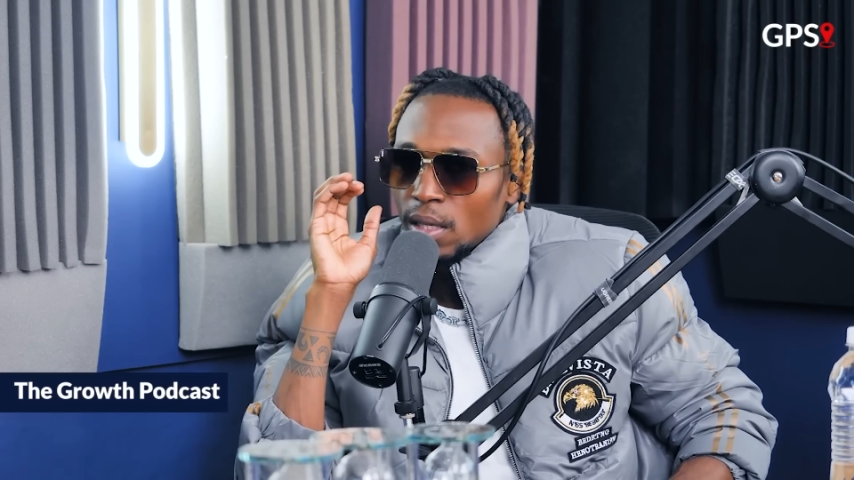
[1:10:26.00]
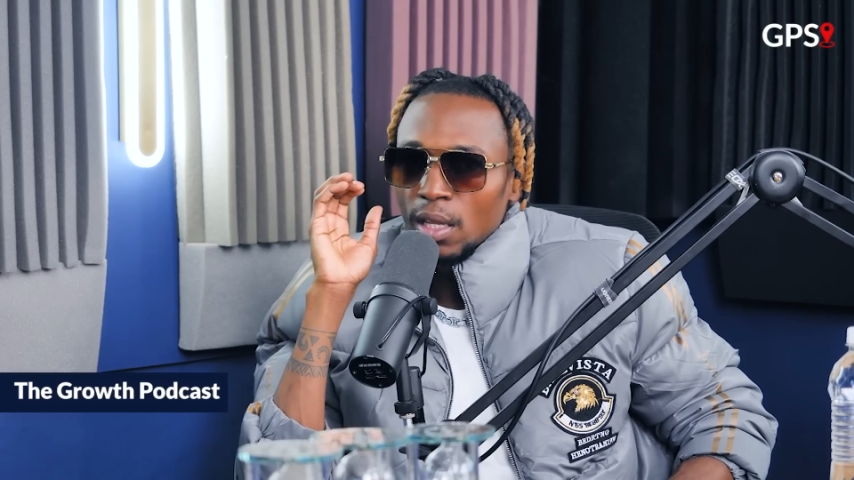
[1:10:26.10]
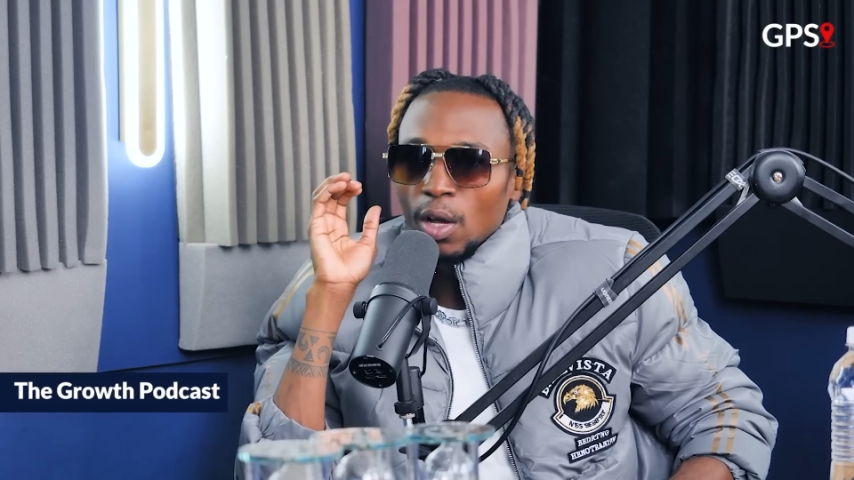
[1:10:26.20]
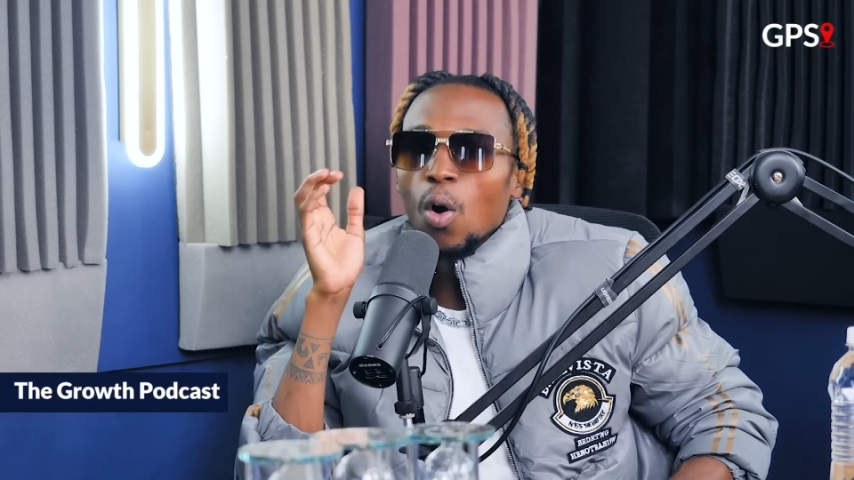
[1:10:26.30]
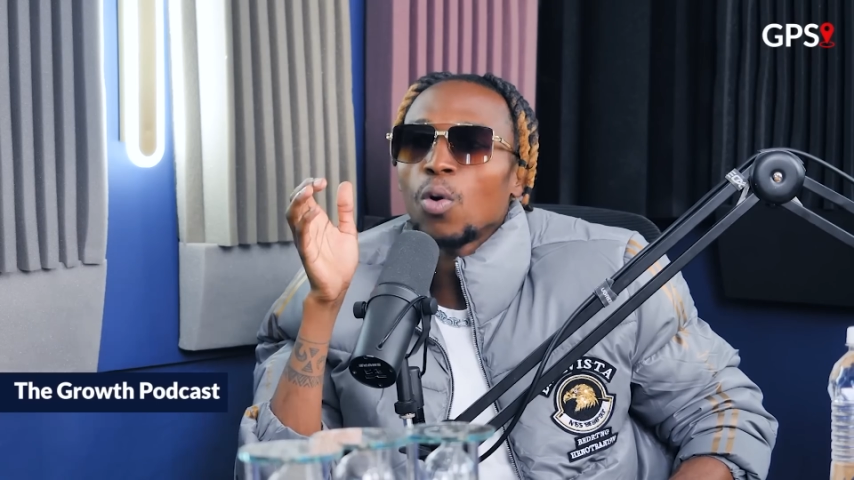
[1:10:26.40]

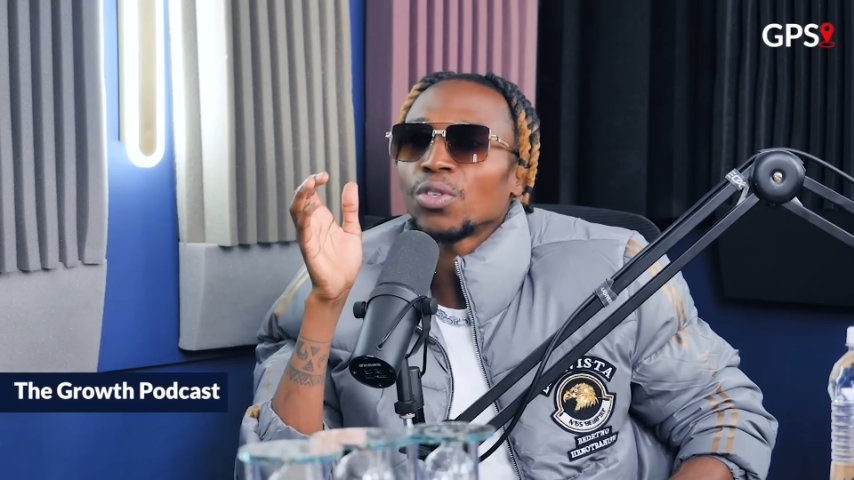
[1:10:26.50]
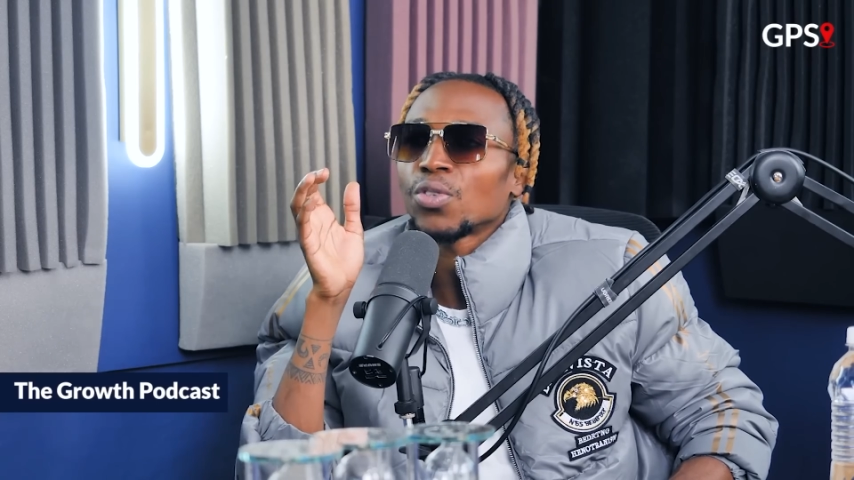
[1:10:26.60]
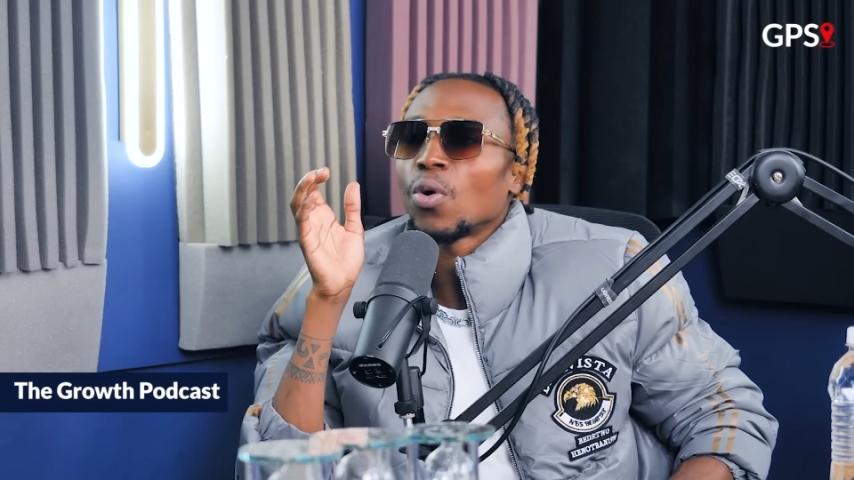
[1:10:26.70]
they always